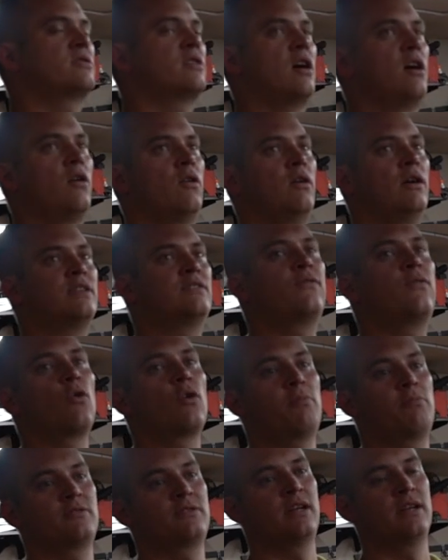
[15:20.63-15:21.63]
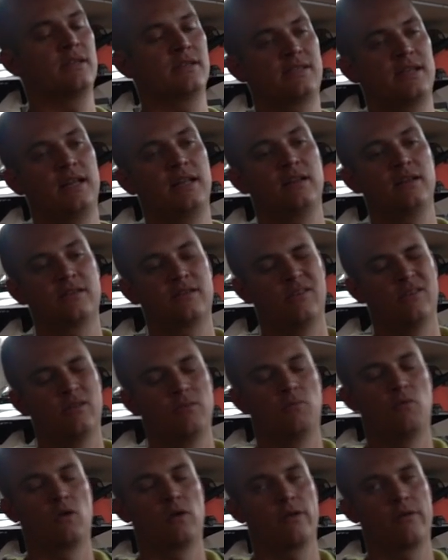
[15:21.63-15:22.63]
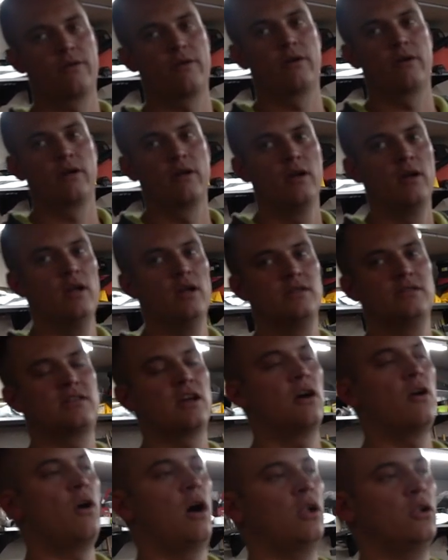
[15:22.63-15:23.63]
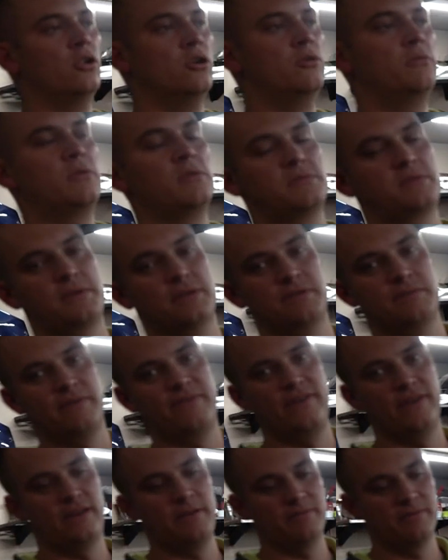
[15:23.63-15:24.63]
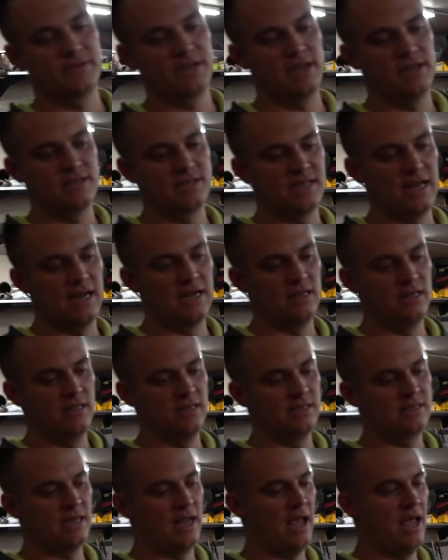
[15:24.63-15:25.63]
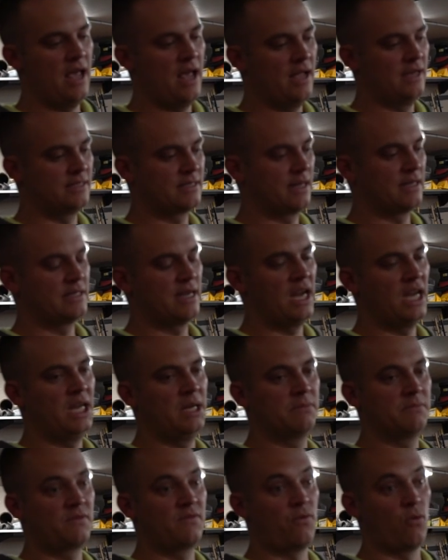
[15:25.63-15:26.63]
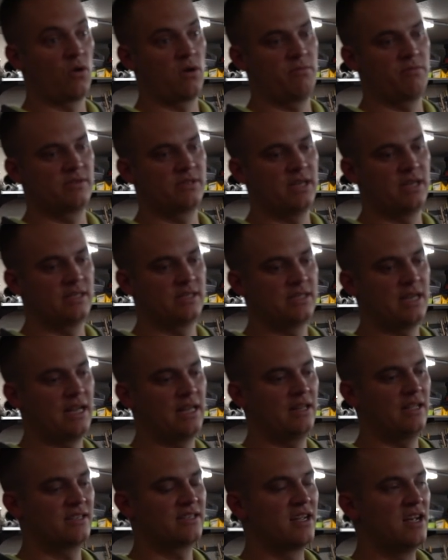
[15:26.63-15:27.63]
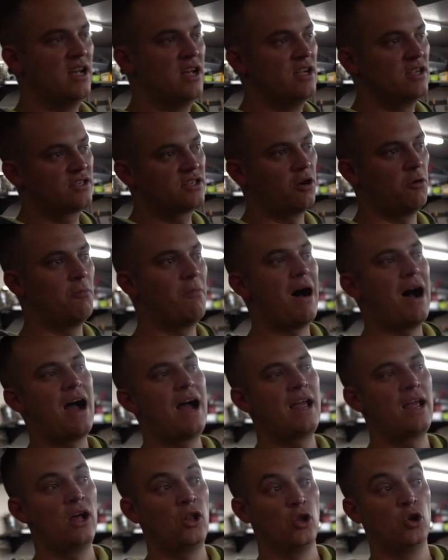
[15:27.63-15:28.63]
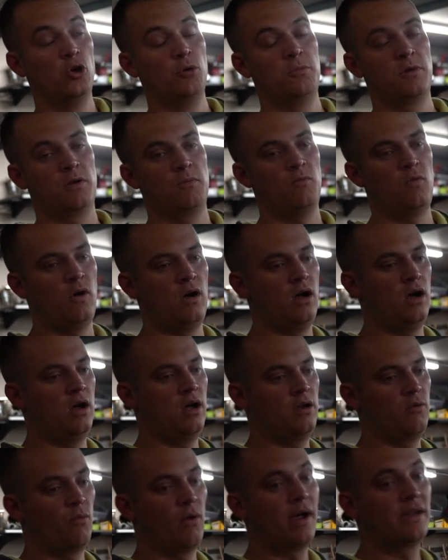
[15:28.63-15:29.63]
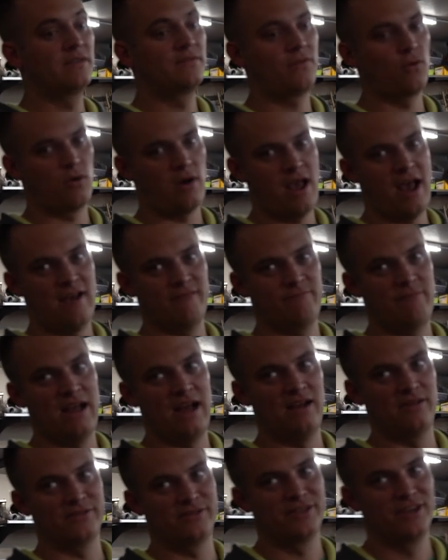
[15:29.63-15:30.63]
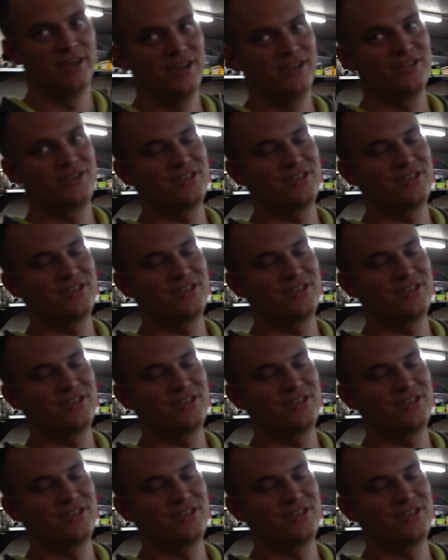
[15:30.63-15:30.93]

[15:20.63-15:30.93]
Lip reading: So it's 40% of stainless, so a little more than a third. So aluminum's supposed to be 50% of stainless, and titanium's 40% of stainless. So my aluminum one weighs 4.5 pounds.